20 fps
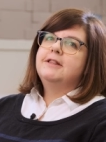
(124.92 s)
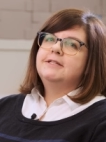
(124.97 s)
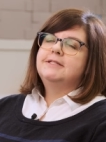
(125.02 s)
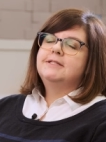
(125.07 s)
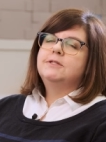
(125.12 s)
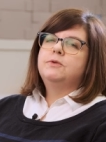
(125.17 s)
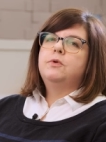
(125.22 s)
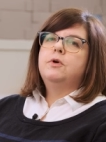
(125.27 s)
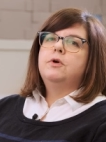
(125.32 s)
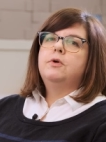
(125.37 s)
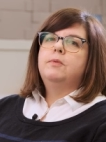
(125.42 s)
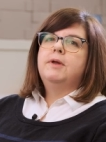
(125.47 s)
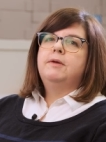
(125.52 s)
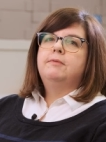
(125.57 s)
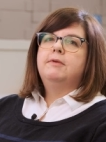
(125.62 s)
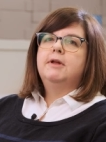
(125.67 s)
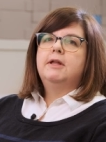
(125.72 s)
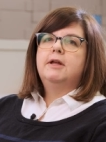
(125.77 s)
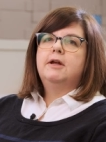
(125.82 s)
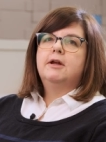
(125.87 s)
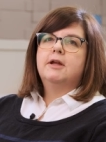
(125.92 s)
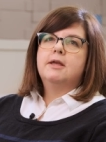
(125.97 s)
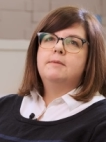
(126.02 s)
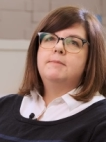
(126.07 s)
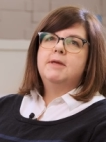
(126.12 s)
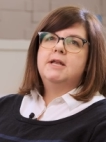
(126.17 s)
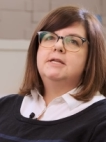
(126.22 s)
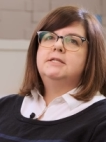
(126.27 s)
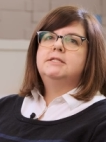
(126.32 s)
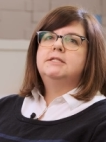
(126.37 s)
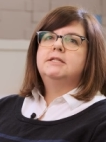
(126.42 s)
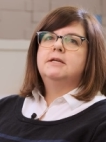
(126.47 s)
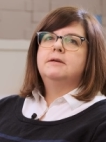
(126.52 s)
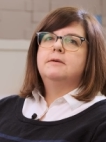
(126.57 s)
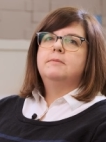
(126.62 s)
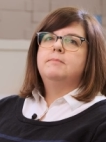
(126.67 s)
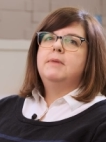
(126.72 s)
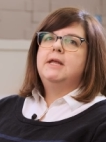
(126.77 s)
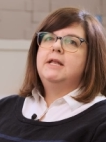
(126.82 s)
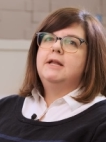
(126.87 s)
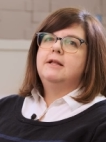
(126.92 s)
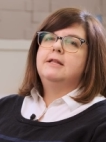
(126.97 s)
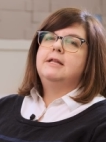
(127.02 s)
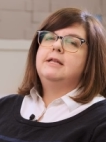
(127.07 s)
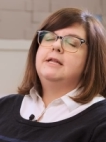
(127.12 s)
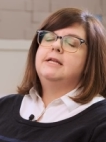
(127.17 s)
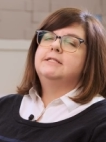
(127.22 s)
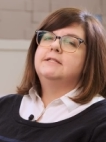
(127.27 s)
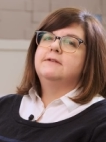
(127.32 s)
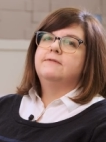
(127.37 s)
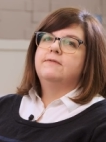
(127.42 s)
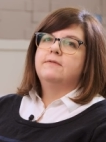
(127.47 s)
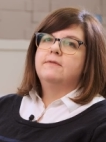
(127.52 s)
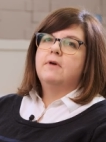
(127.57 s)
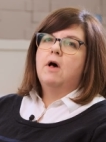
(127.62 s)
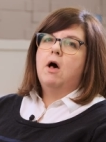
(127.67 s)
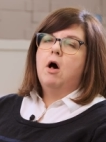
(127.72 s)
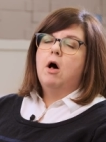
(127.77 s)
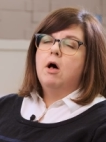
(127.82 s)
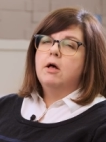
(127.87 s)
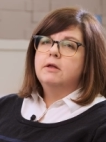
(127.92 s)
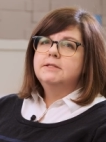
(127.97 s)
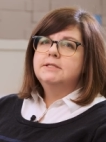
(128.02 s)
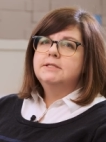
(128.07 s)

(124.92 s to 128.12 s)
the school we really are committed to meeting the needs of all